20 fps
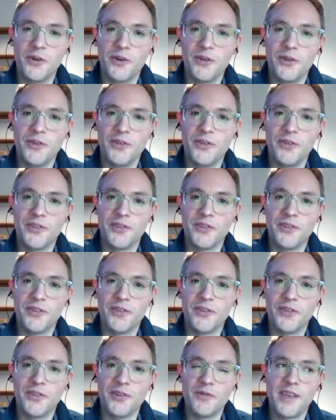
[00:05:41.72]
but when you
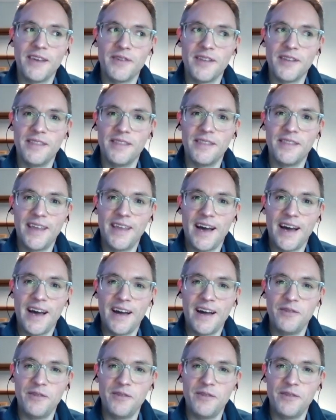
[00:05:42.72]
when you're
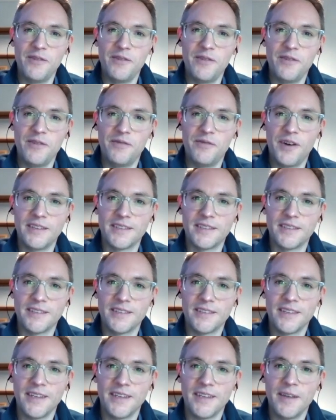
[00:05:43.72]
sort of
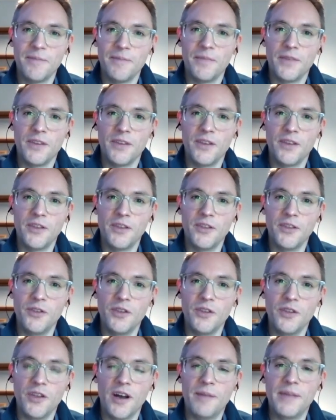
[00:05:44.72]
given that
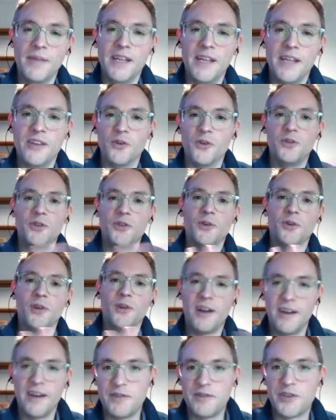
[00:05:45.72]
advice
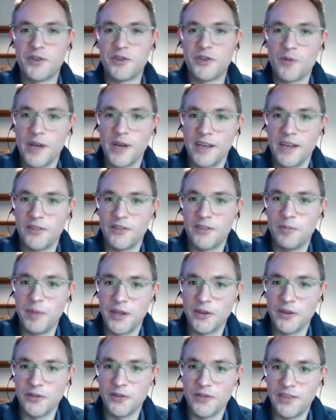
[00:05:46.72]
i mean your your
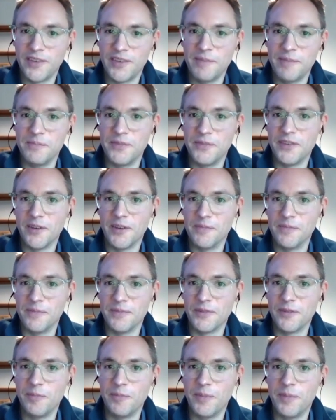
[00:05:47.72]
life shrinks because
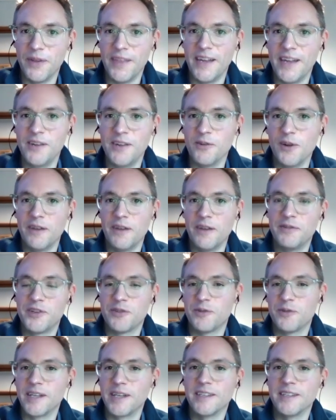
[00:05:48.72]
of the symptoms
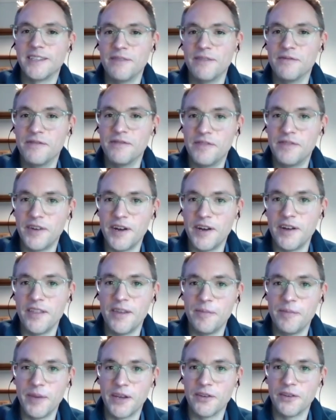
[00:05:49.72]
but then your life
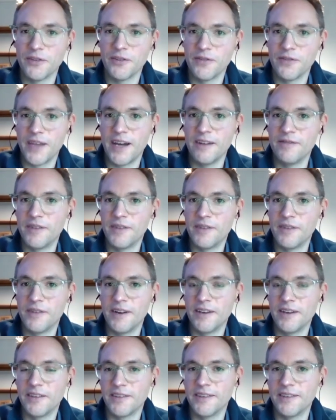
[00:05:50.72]
shrinks even further because
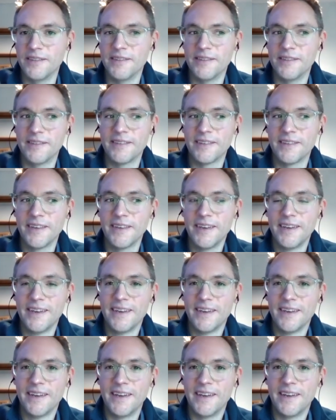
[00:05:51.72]
of that advice and
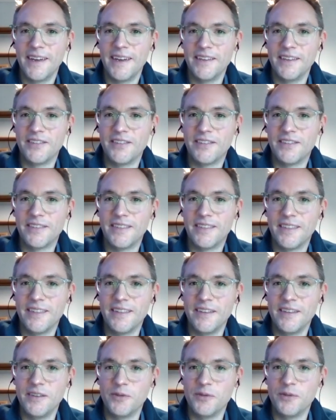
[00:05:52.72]

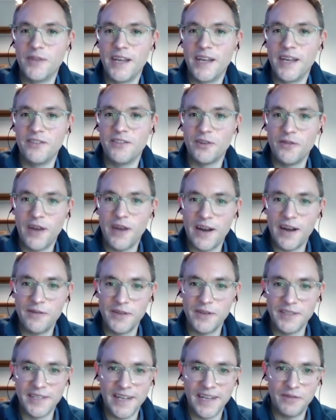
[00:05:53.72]
it's you're then sort of
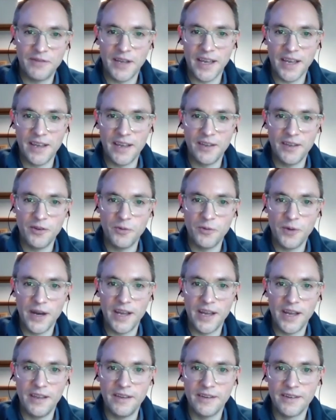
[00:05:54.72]
having to navigate your
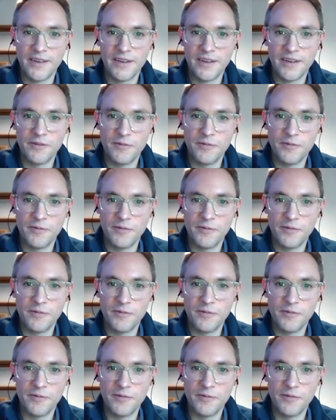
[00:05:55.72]
way